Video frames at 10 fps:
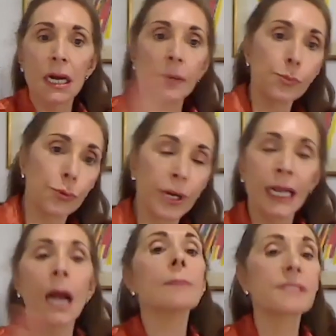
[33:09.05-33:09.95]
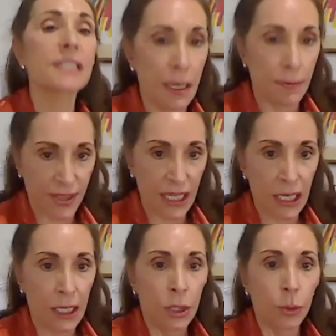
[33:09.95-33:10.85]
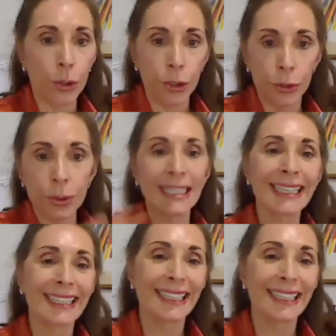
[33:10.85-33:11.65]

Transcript: bring up something where you can,